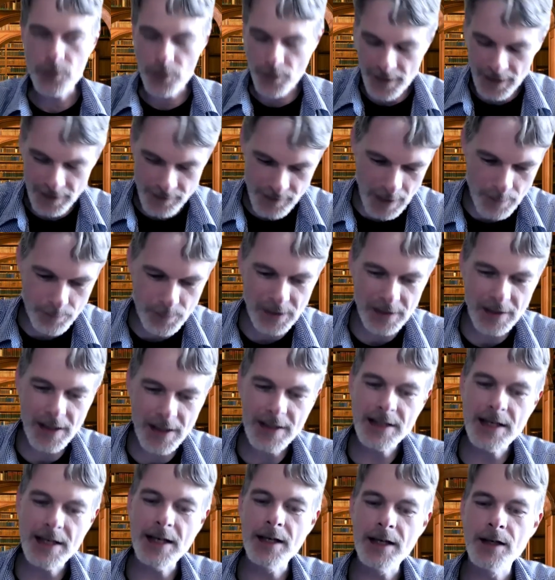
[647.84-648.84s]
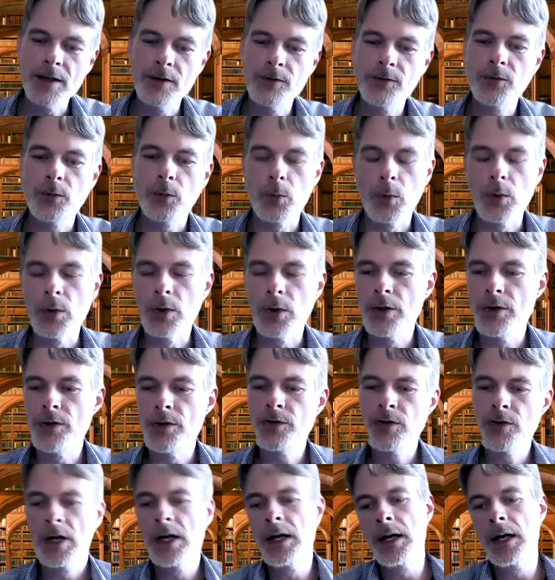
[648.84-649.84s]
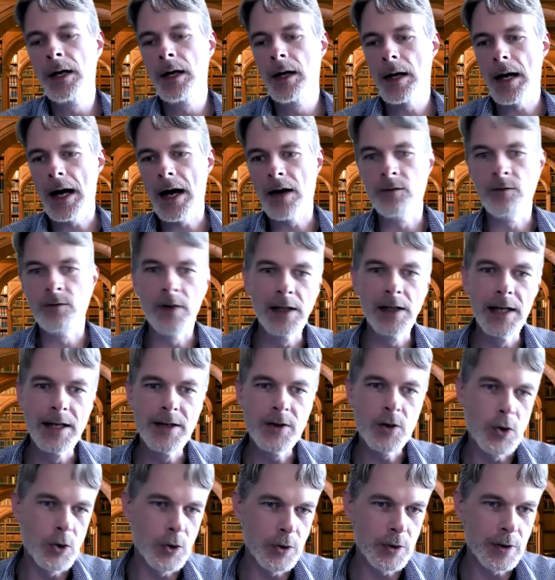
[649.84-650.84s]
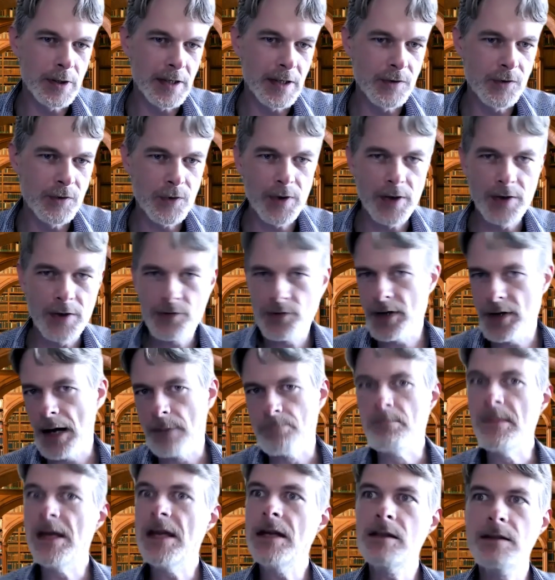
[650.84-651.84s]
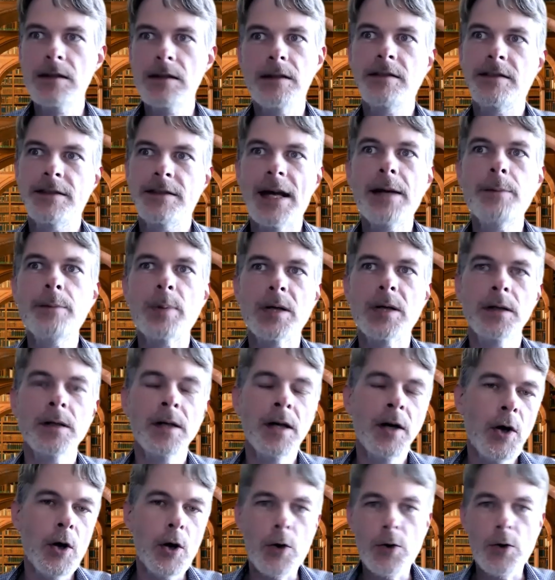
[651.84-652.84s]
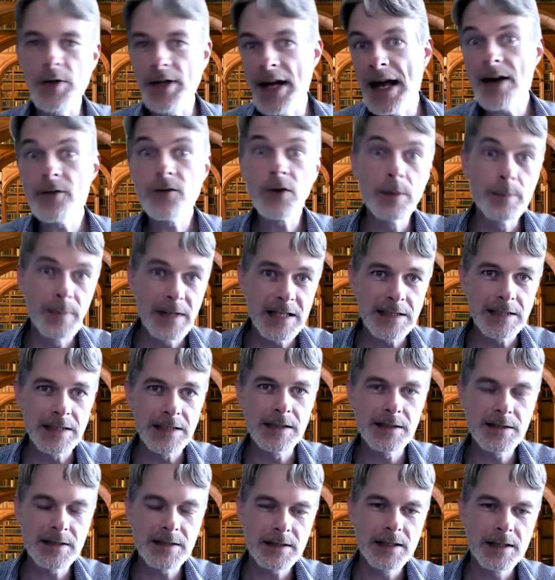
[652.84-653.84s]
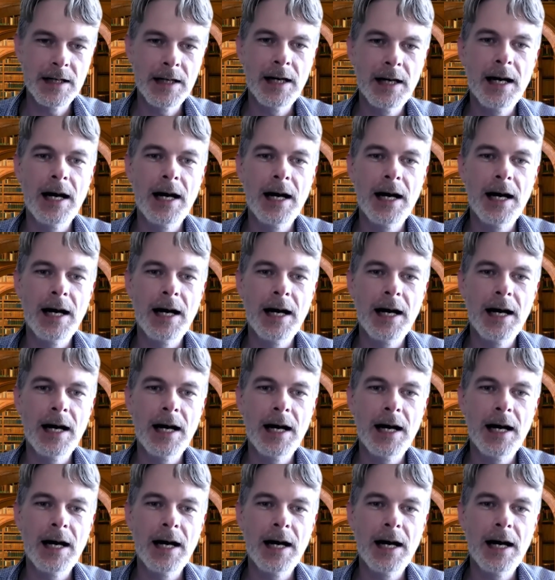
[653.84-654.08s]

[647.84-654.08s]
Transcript: So the example they gave was a villain who is this amazing sniper who never misses,